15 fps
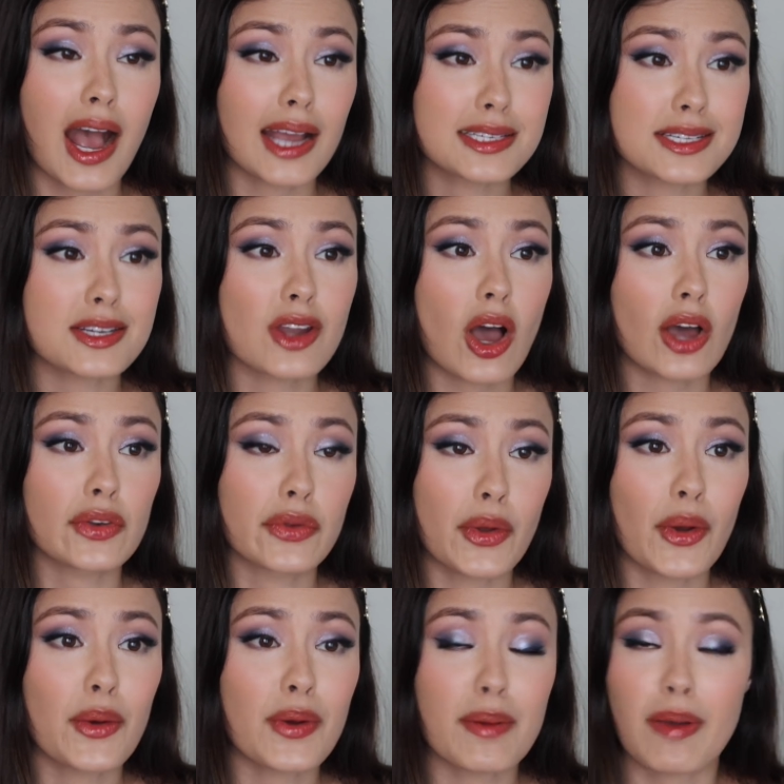I did not
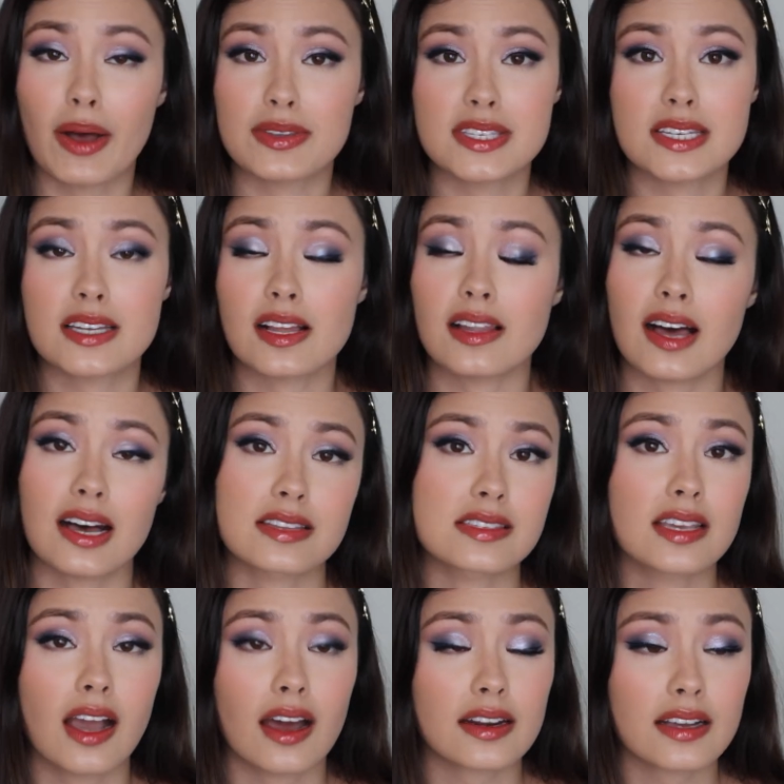know about Centella
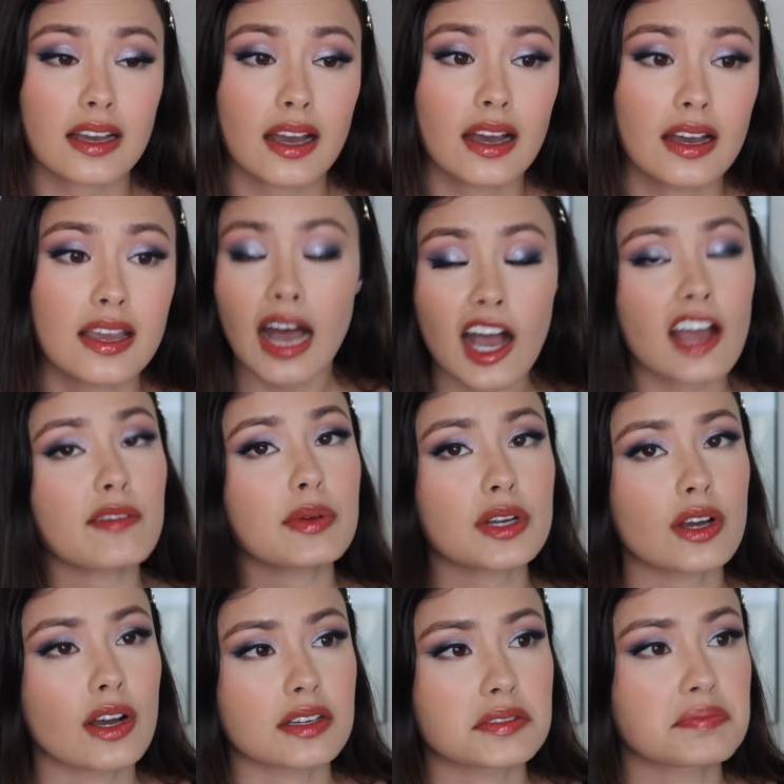Asiatica. I've been
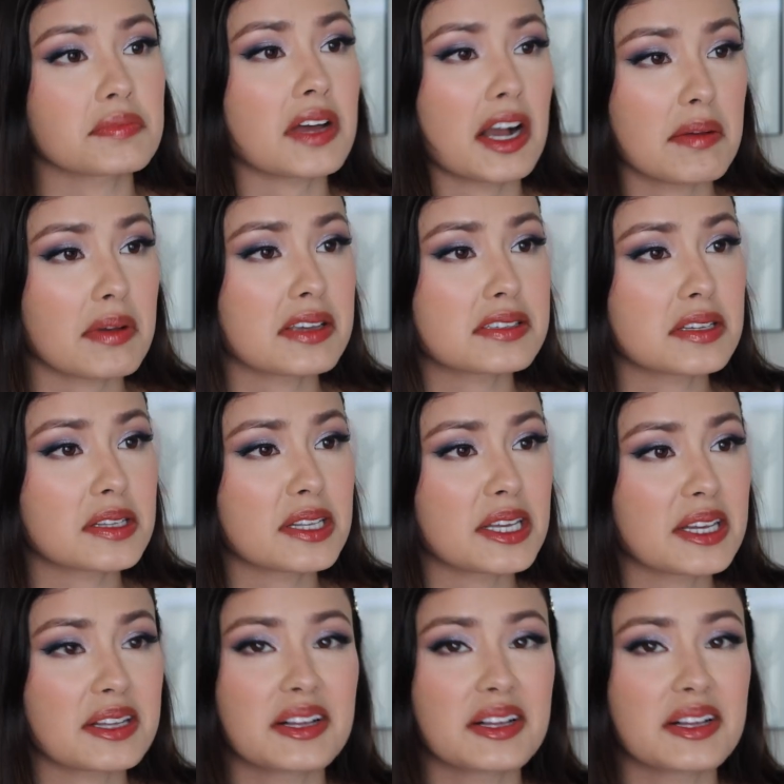hooked. I basically